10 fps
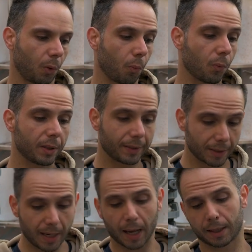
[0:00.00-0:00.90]
with the
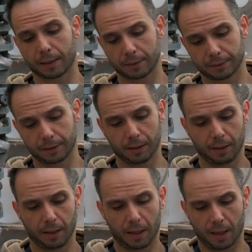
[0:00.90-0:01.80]
neck
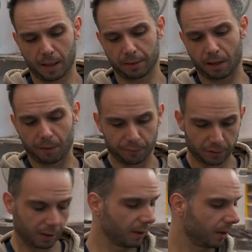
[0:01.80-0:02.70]
and
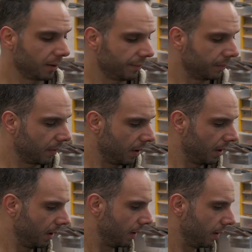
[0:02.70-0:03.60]
everything,
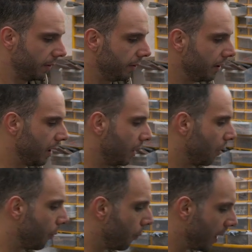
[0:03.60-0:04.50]
this thing
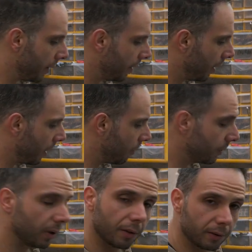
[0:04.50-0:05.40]
weighs
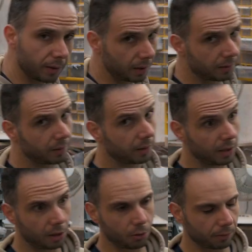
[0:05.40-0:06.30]
around 6
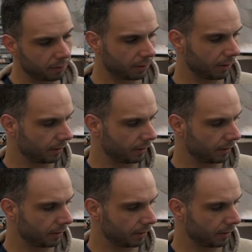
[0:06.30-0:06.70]
kilos.